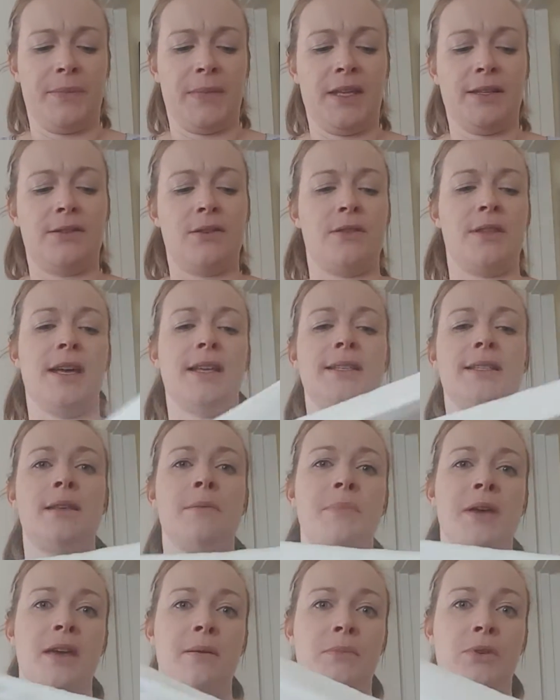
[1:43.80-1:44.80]
So that's
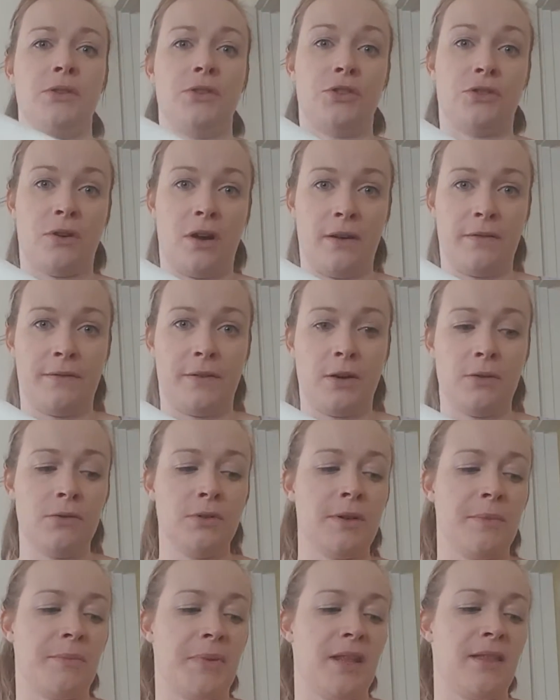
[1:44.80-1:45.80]
the bamboo
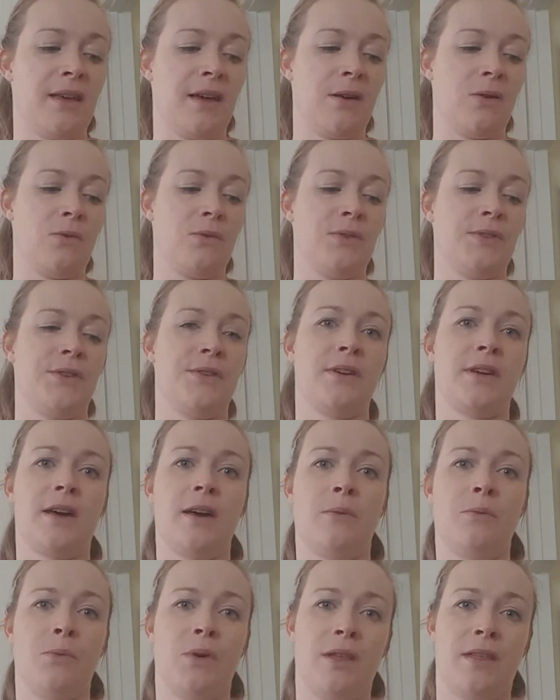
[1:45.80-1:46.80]
trifold, but they also
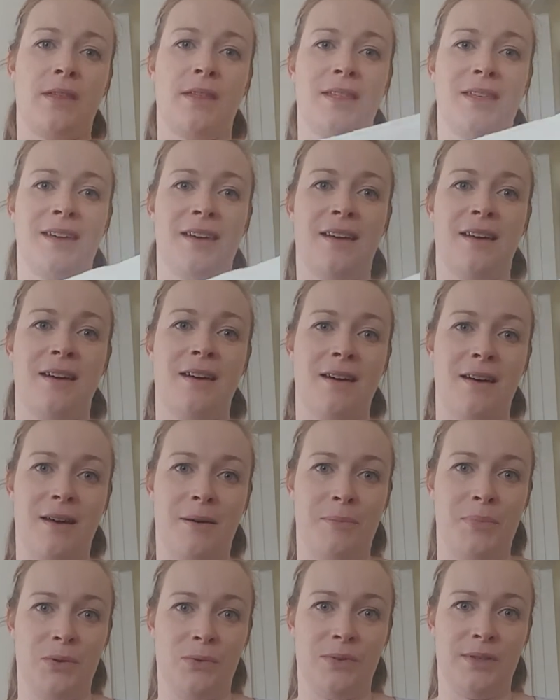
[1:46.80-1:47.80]
come with
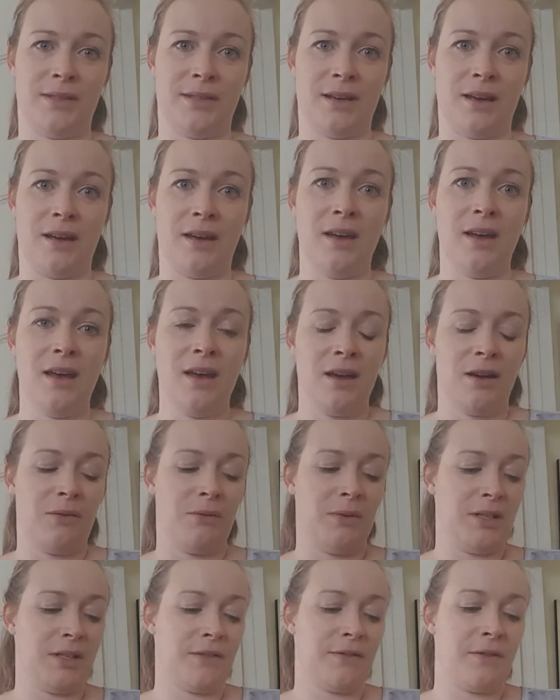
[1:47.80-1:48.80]
a booster,
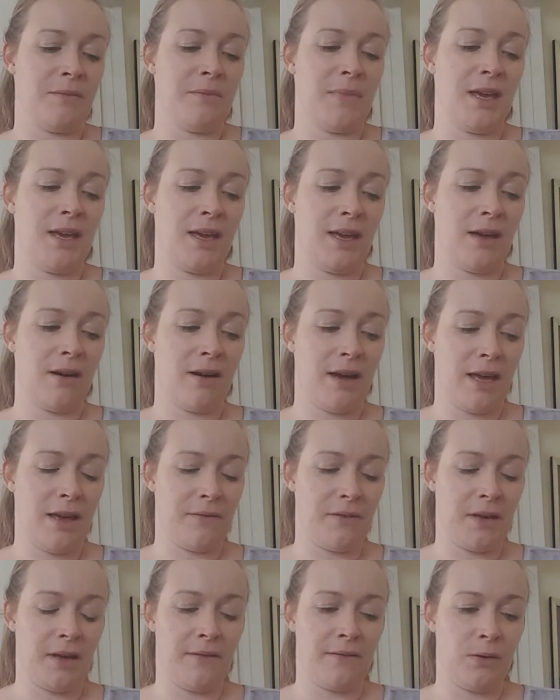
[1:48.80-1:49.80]
which for me, I
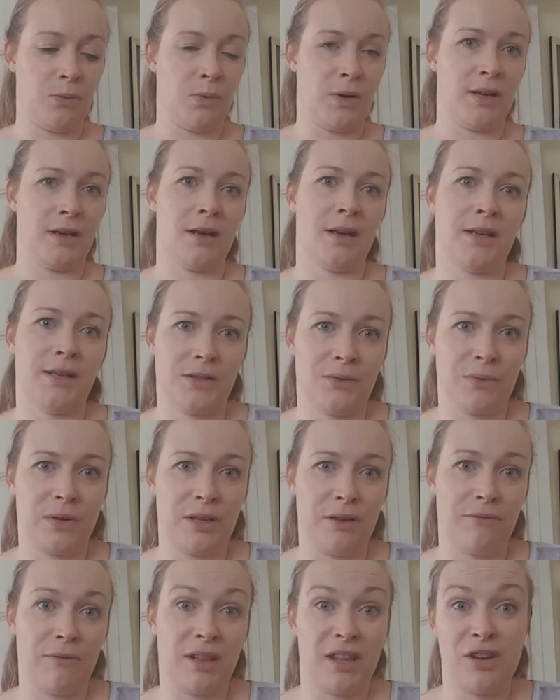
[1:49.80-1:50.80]
have a heavy wetter, is
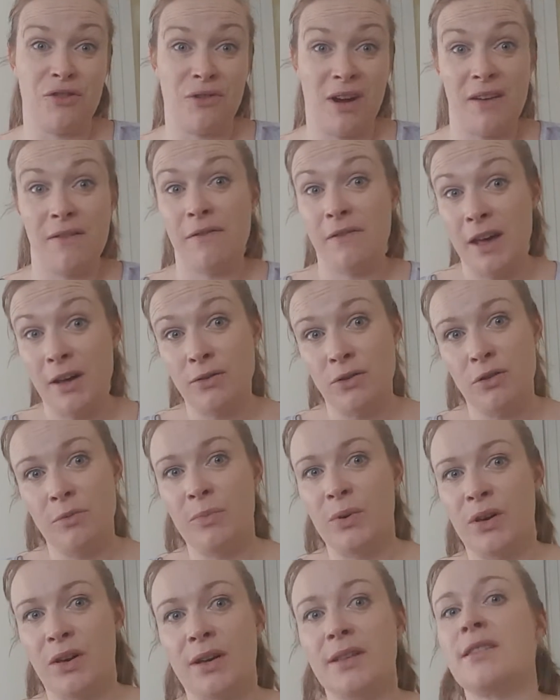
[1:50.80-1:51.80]
really, really great value
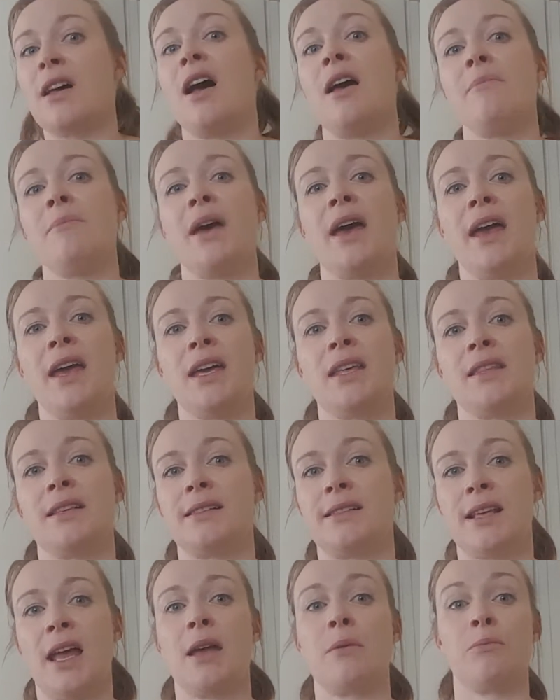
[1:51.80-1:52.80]
because I'm paying the
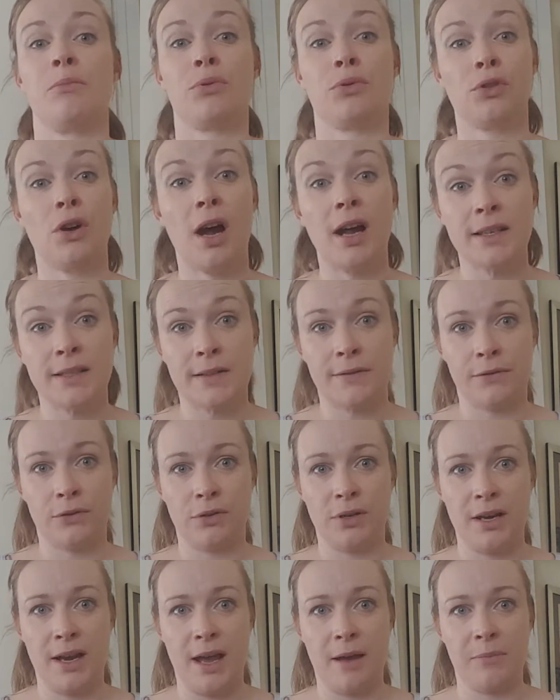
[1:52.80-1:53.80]
same price for
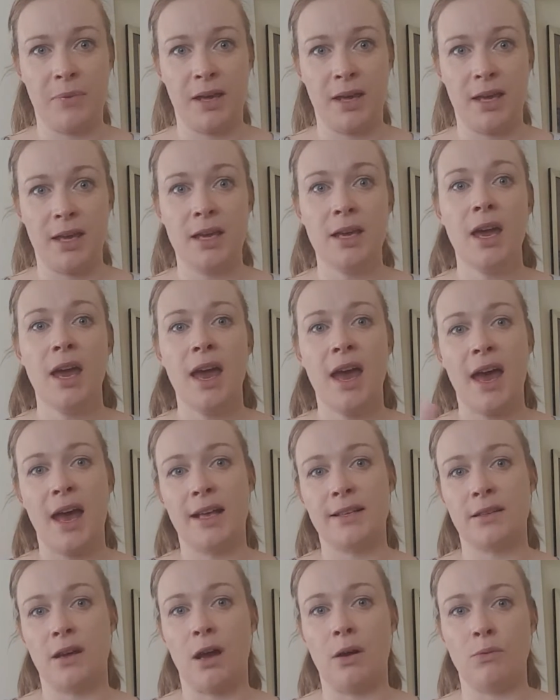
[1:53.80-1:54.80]
a nappy
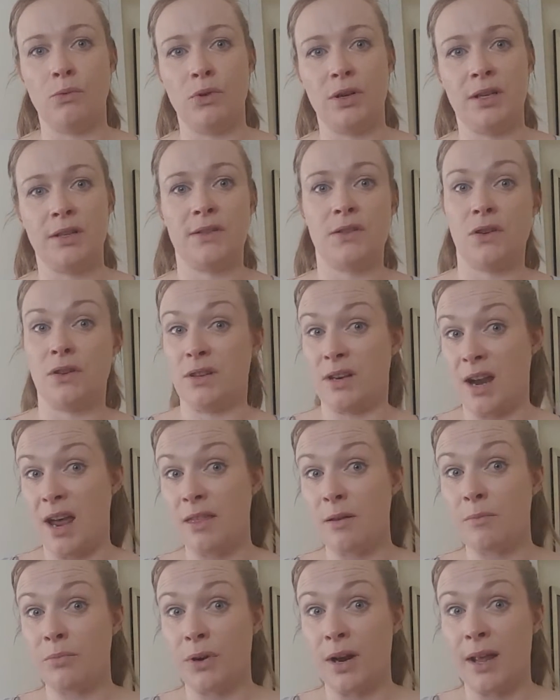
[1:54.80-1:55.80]
as I would in certain
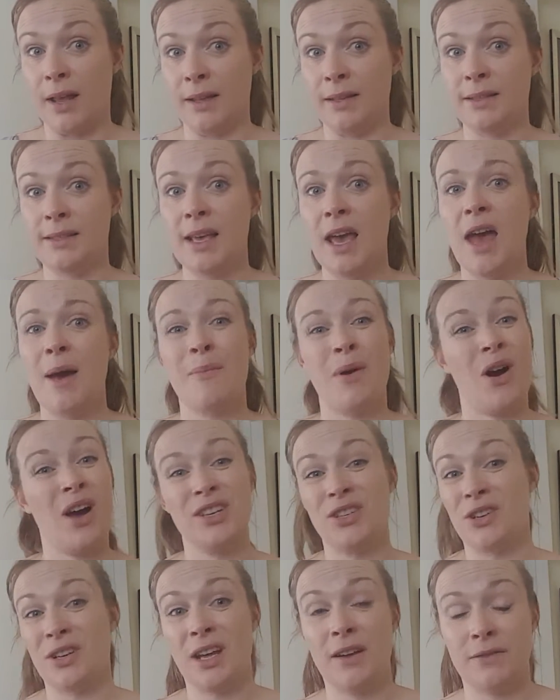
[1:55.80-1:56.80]
other brands, but I
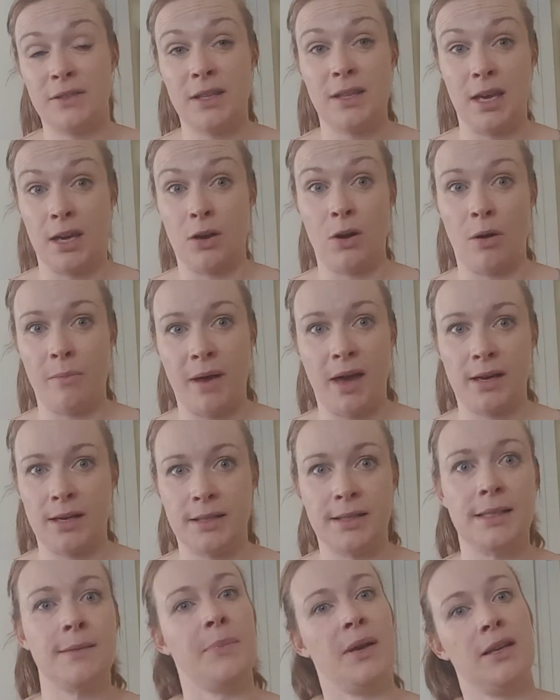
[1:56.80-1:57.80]
don't have to then go back
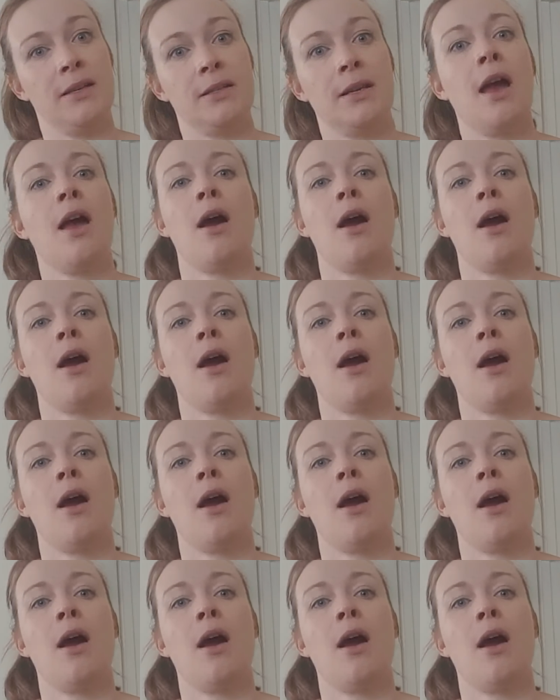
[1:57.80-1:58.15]
and spend